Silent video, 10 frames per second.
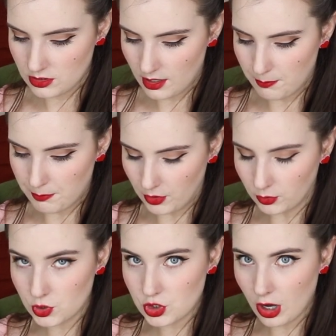a
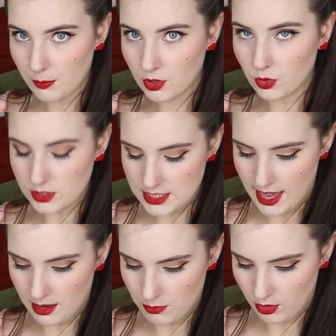bottle shop called
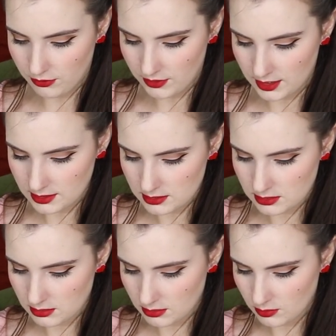Dan
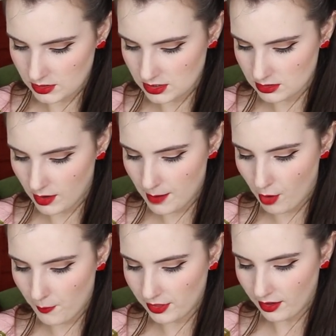Murphy's, which is quite
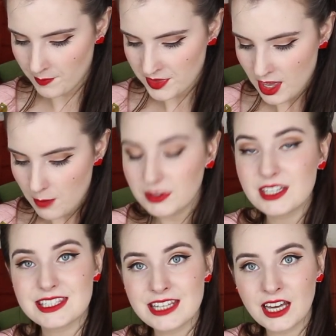popular, but
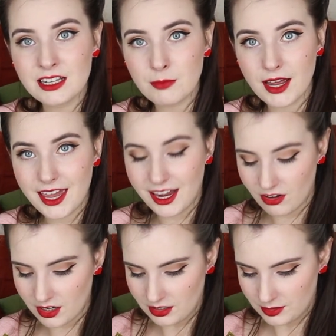there's none in my
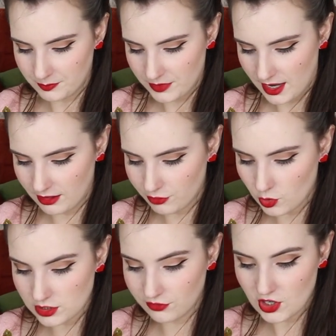area. And of
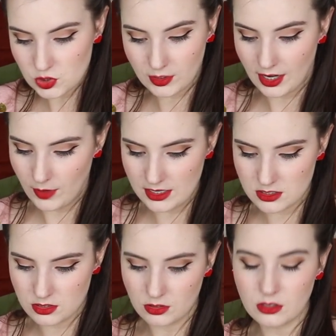course, the first one I went
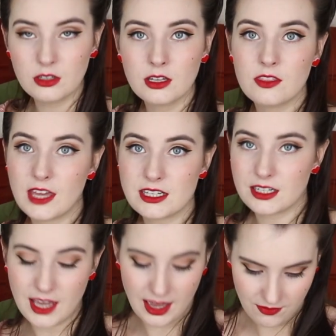to, they
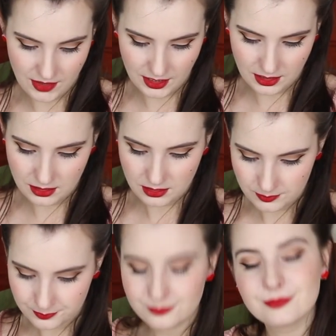didn't have any.
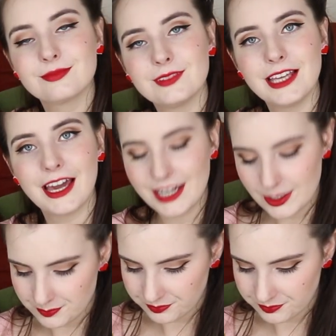Yay.